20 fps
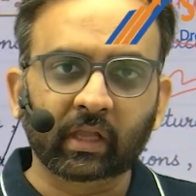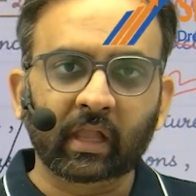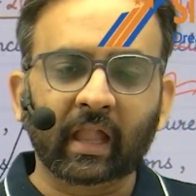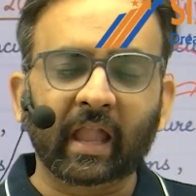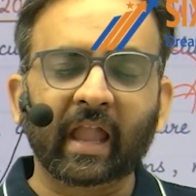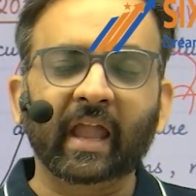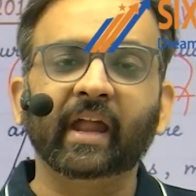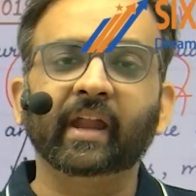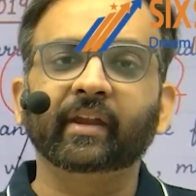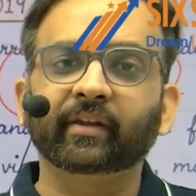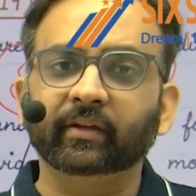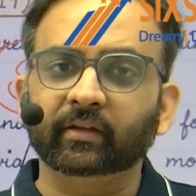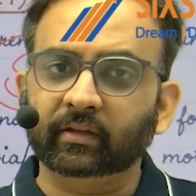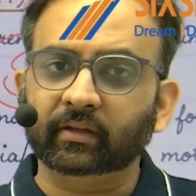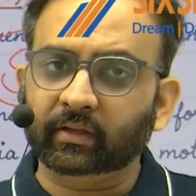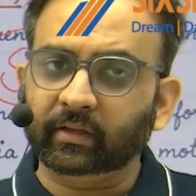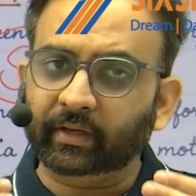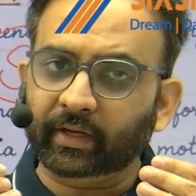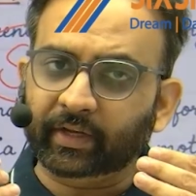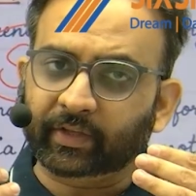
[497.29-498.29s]
and
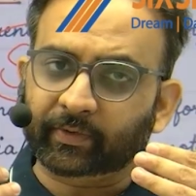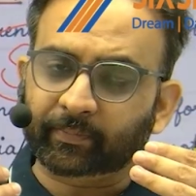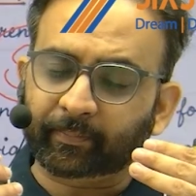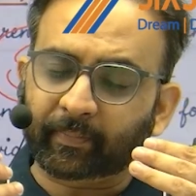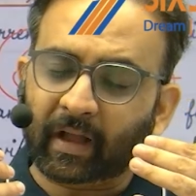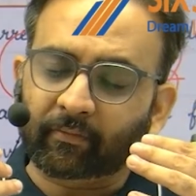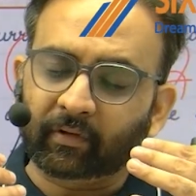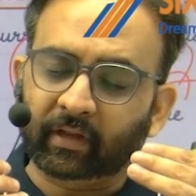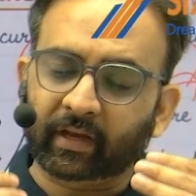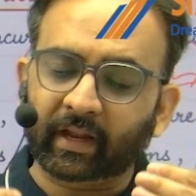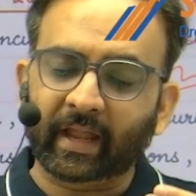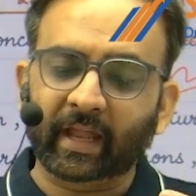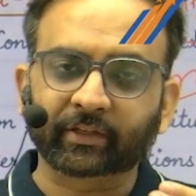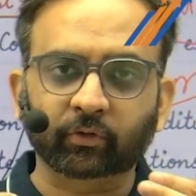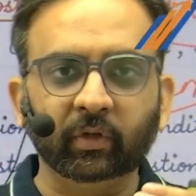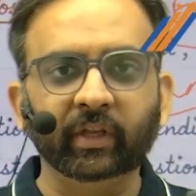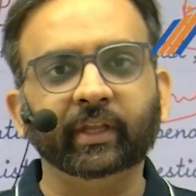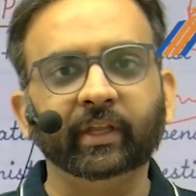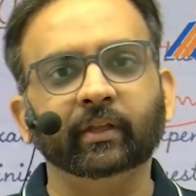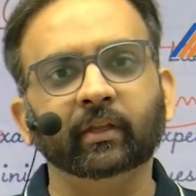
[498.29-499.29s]
its power
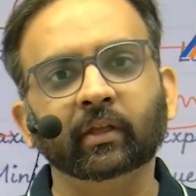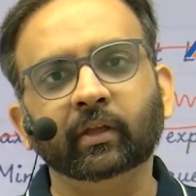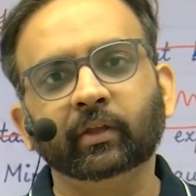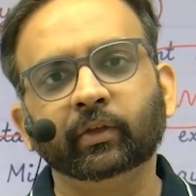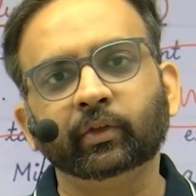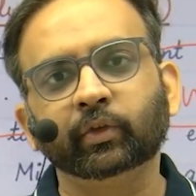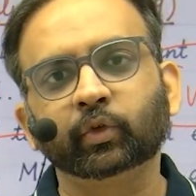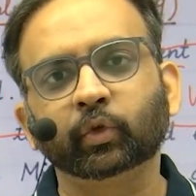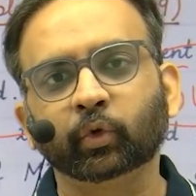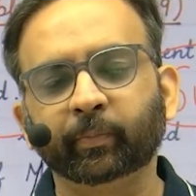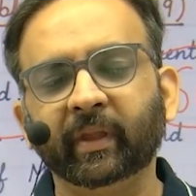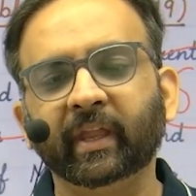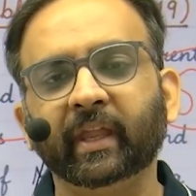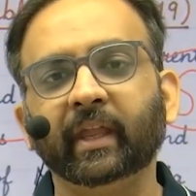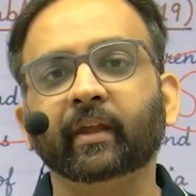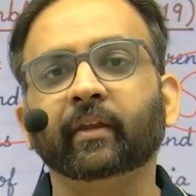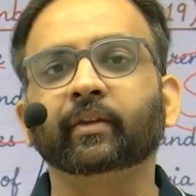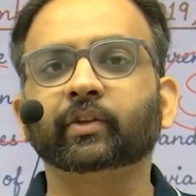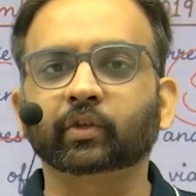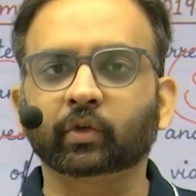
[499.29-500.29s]
actually should be
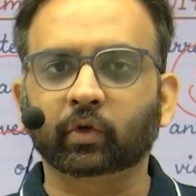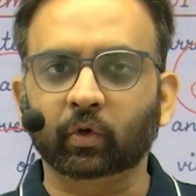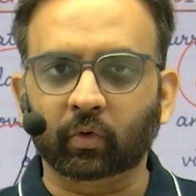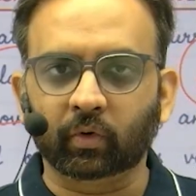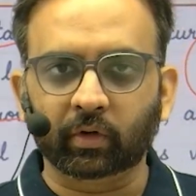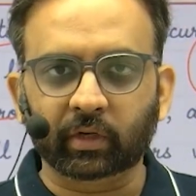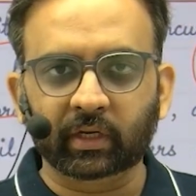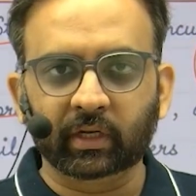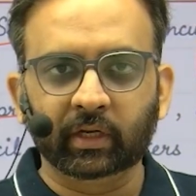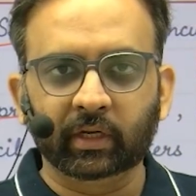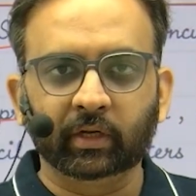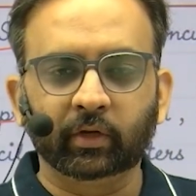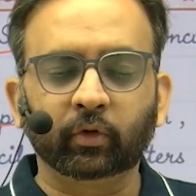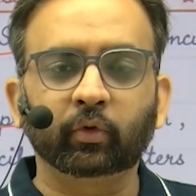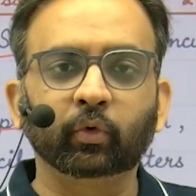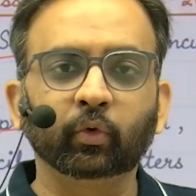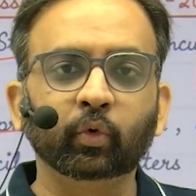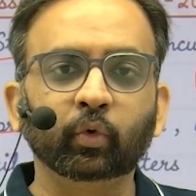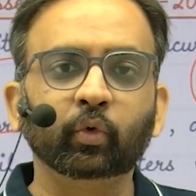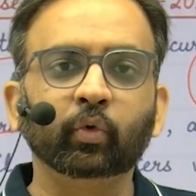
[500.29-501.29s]
restored
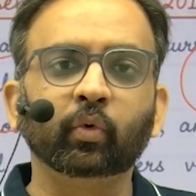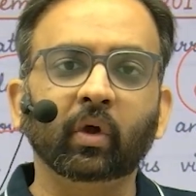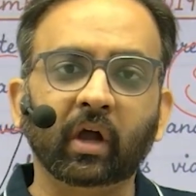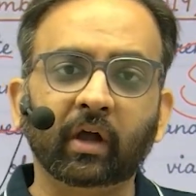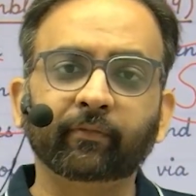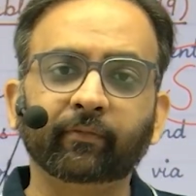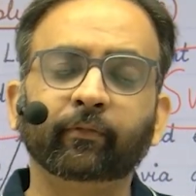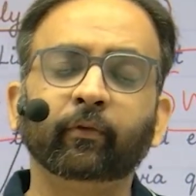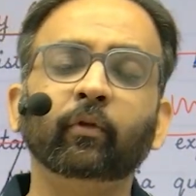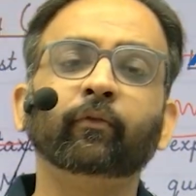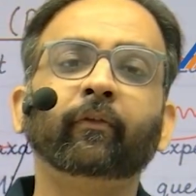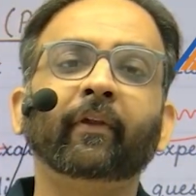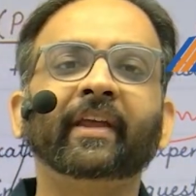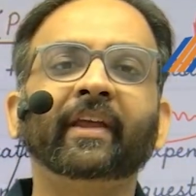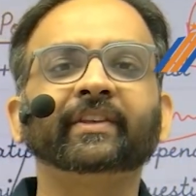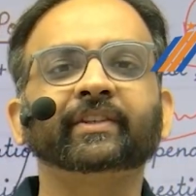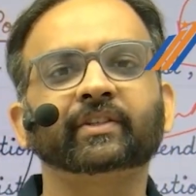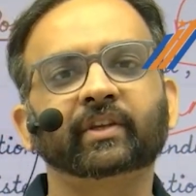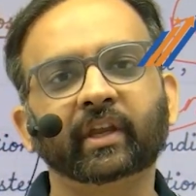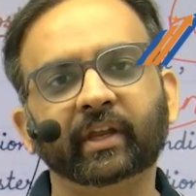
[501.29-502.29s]
to a
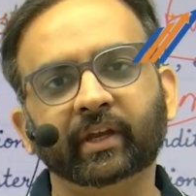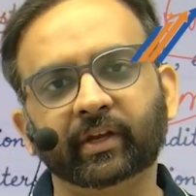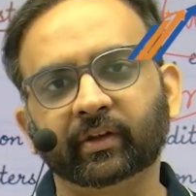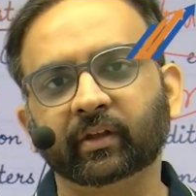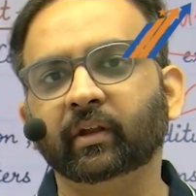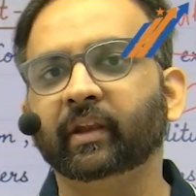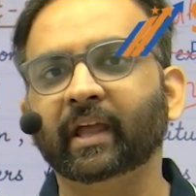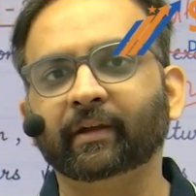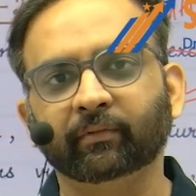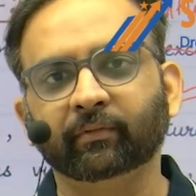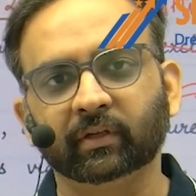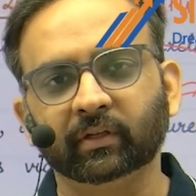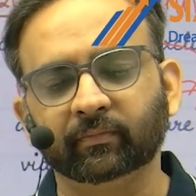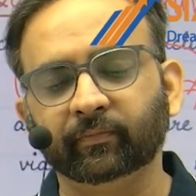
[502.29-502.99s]
full-fledged state level,